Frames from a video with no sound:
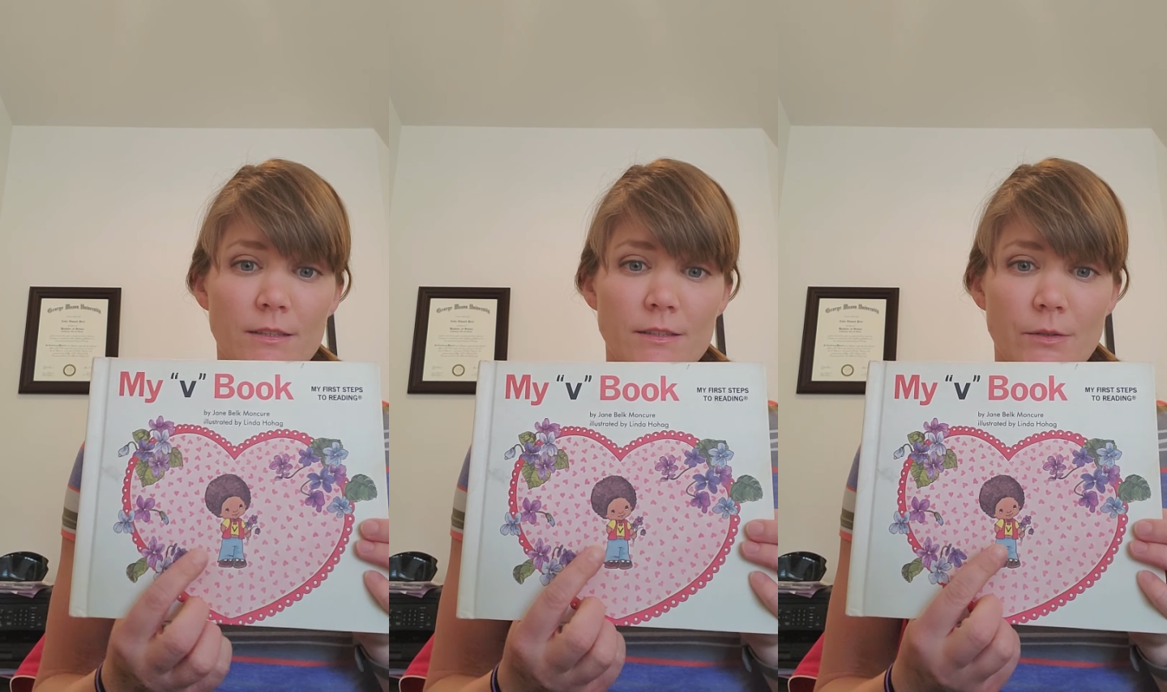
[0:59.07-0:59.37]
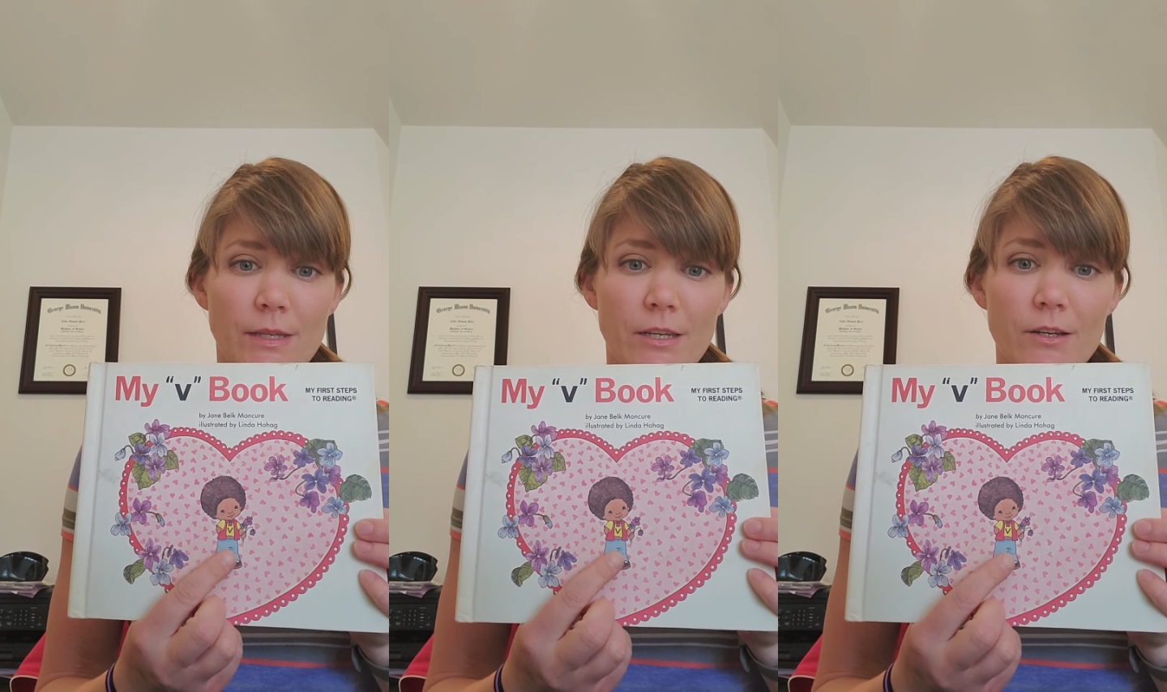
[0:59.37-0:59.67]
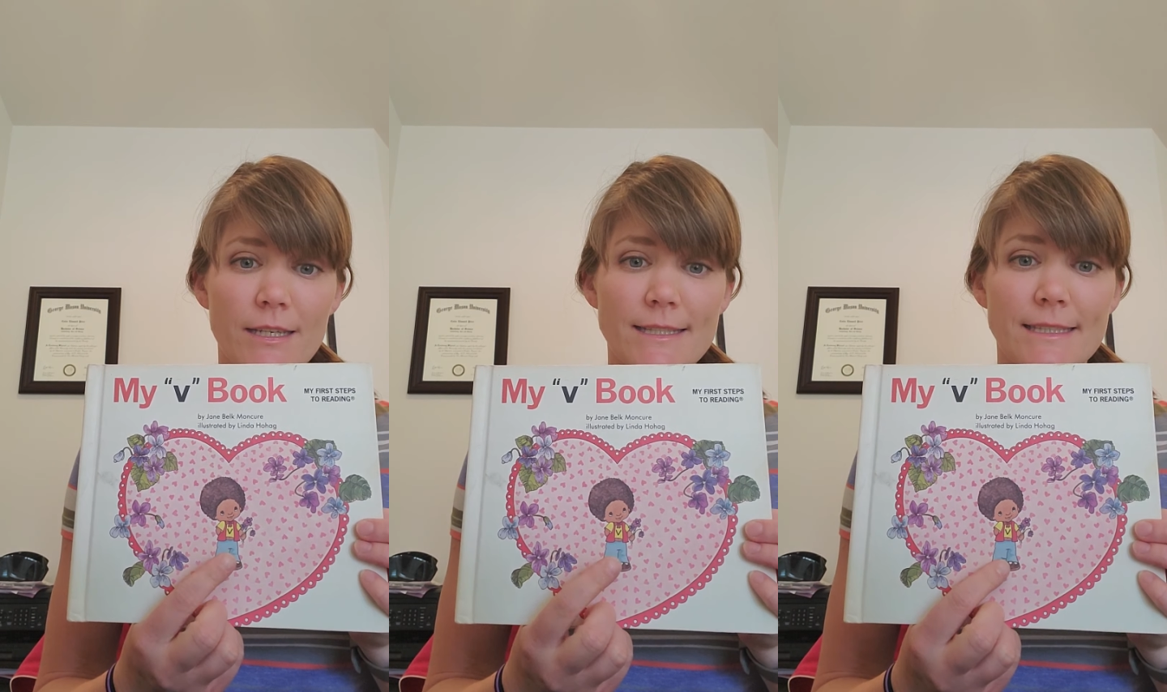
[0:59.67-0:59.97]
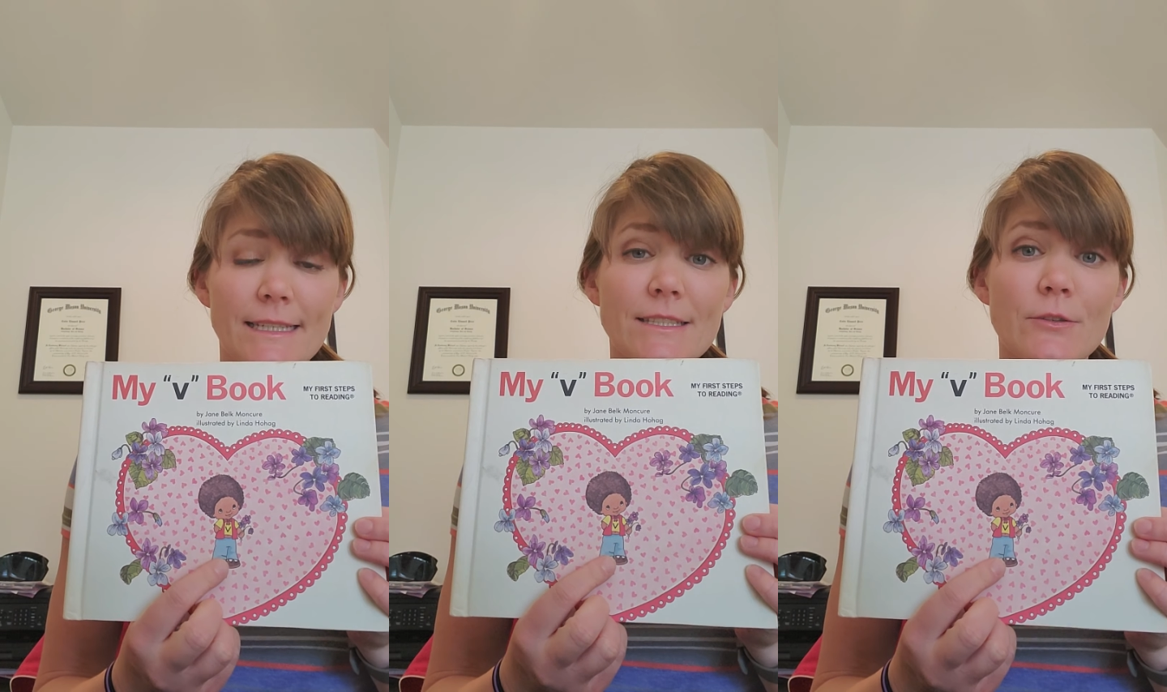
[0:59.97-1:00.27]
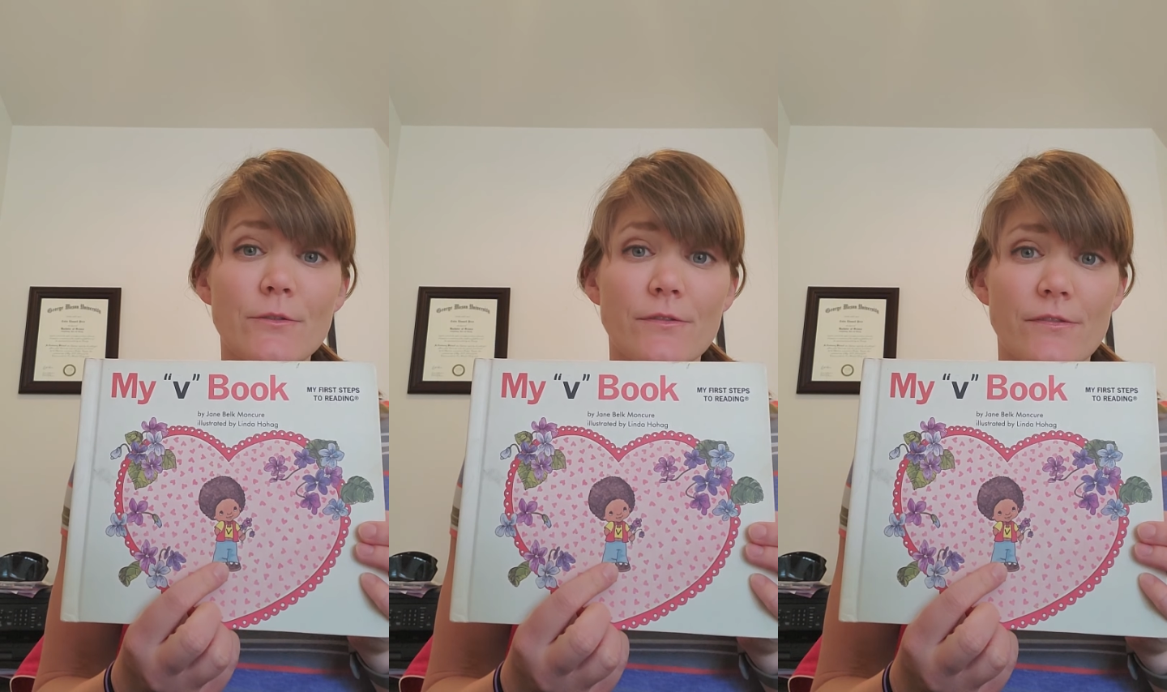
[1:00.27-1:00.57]
So here is
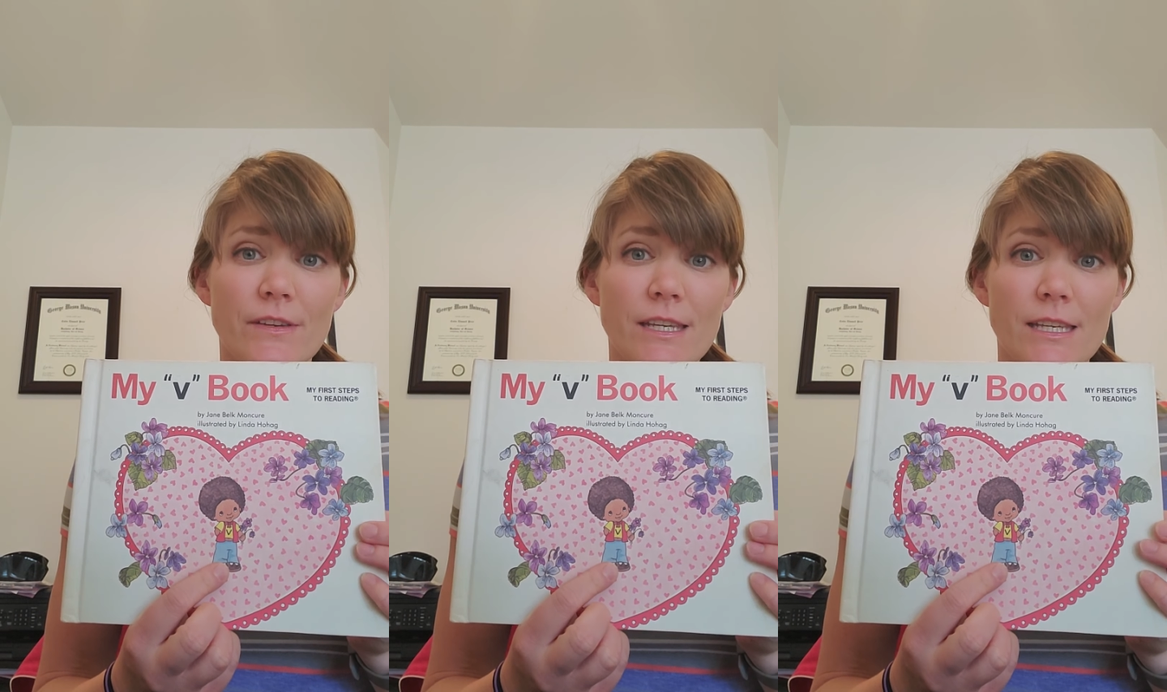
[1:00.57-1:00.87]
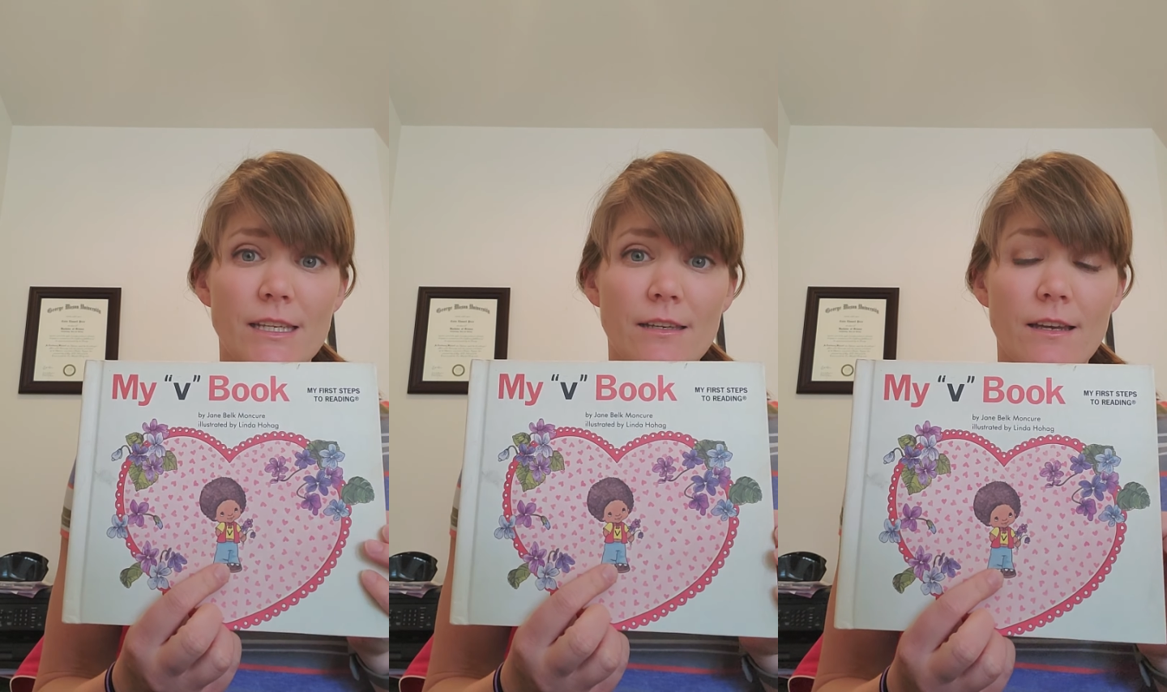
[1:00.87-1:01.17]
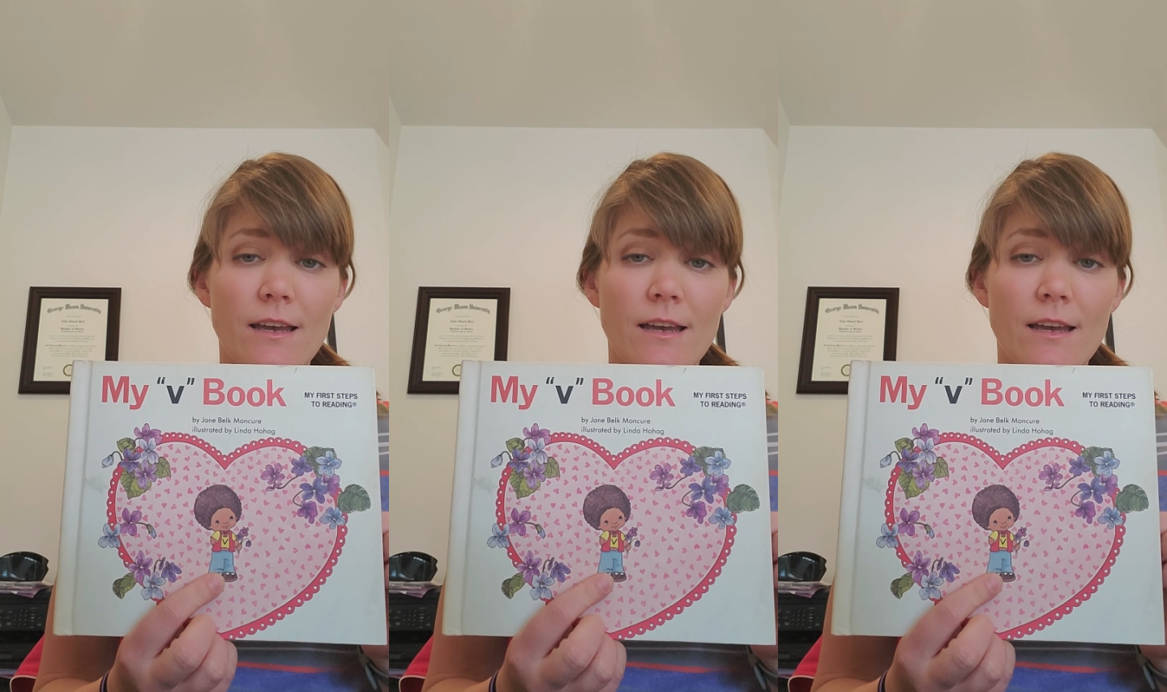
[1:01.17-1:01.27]
little V.